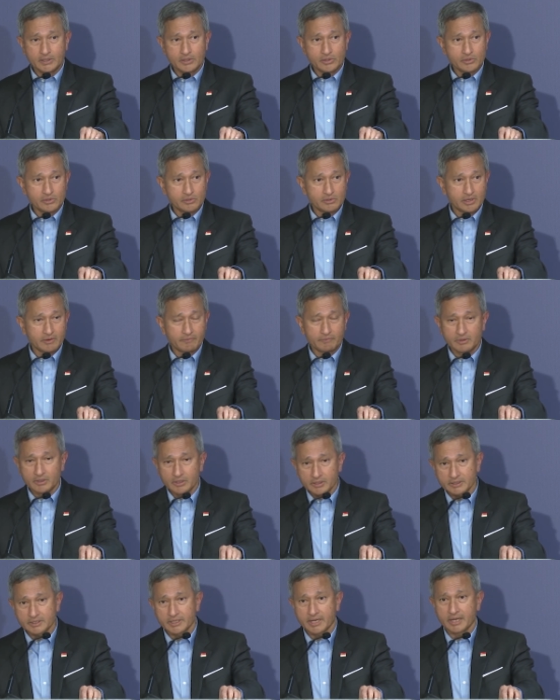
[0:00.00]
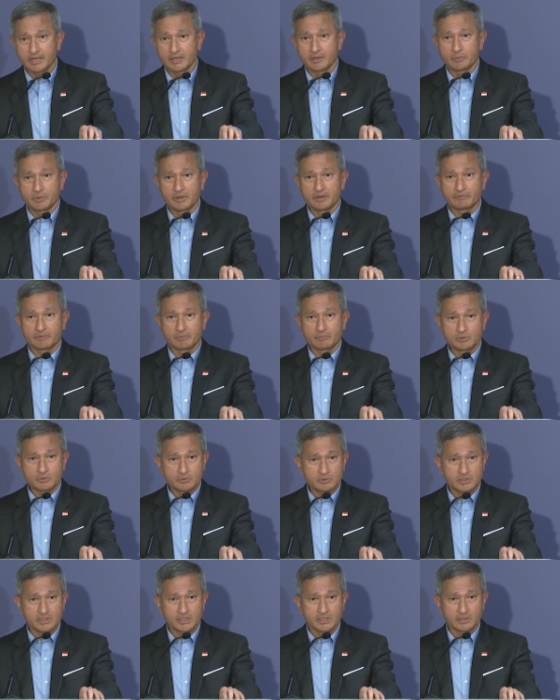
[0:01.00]
You have not shied away from
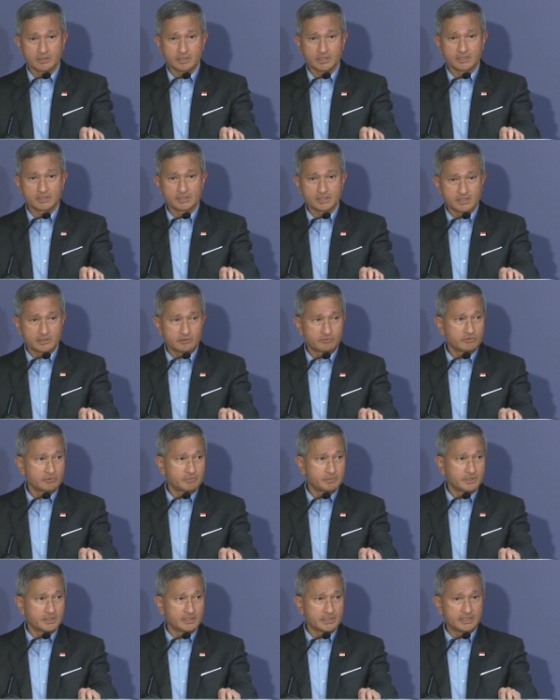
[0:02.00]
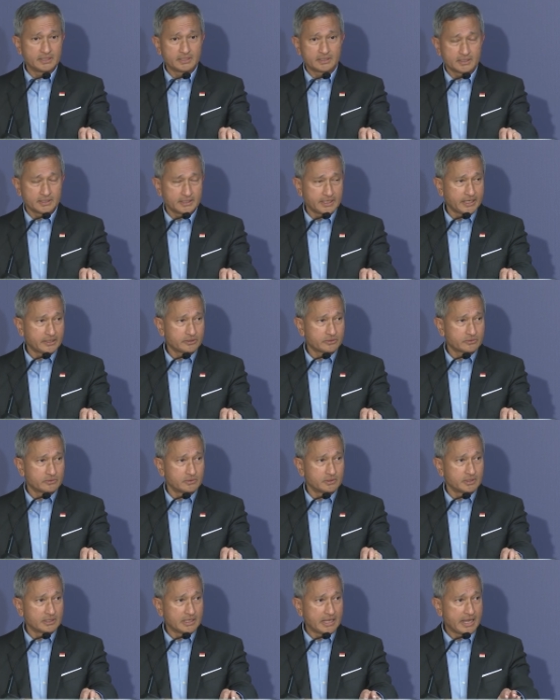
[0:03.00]
using your considerable
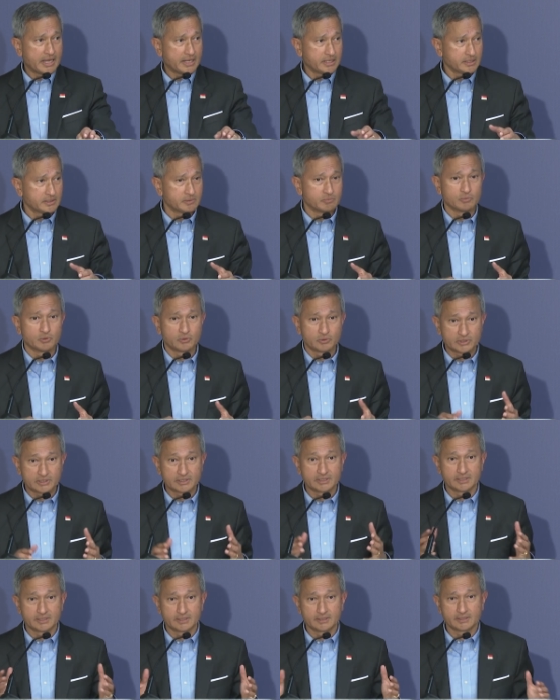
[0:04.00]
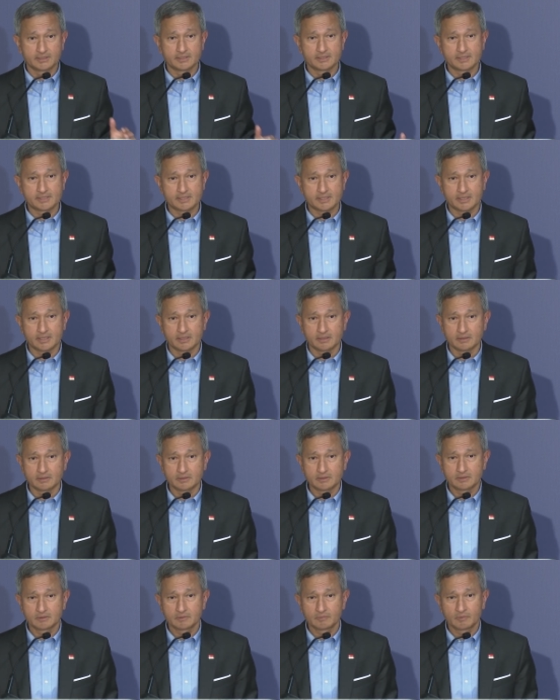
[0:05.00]
intellectual and emotional
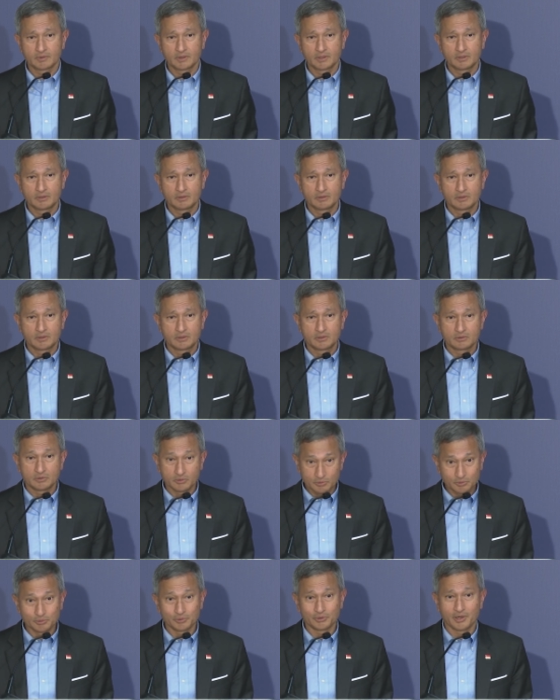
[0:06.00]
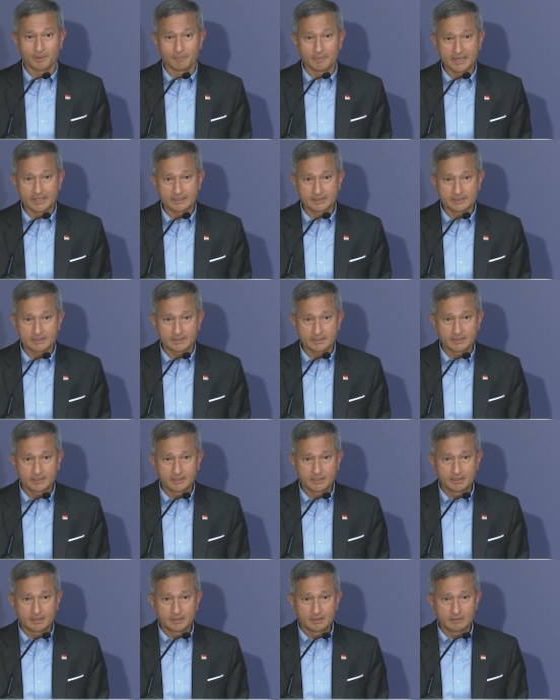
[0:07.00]
skills to do your best.
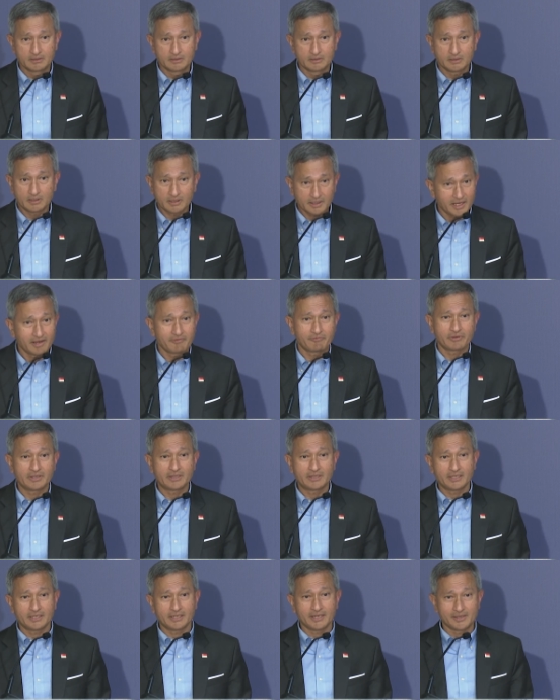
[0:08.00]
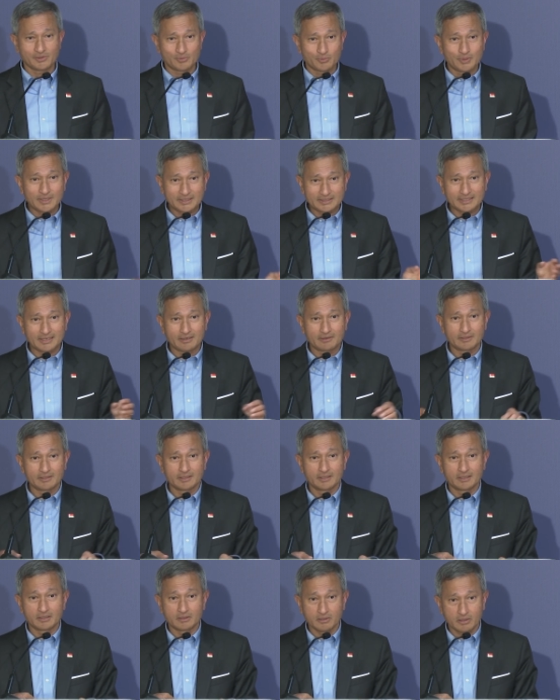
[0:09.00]
Not everything has worked out
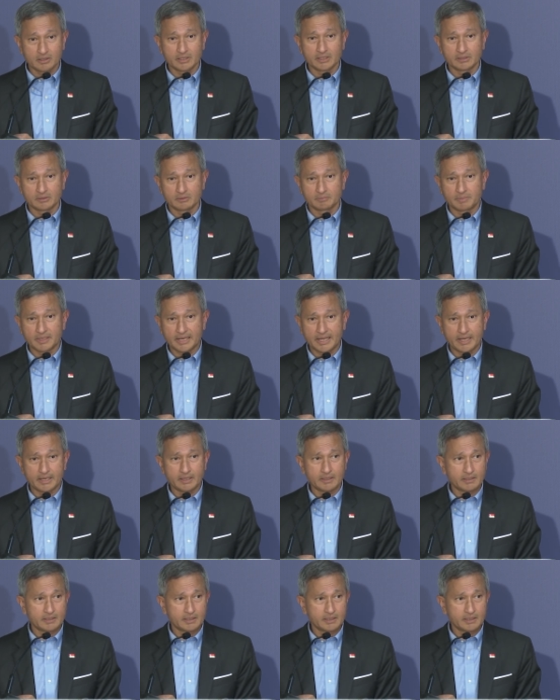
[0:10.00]
according to plan,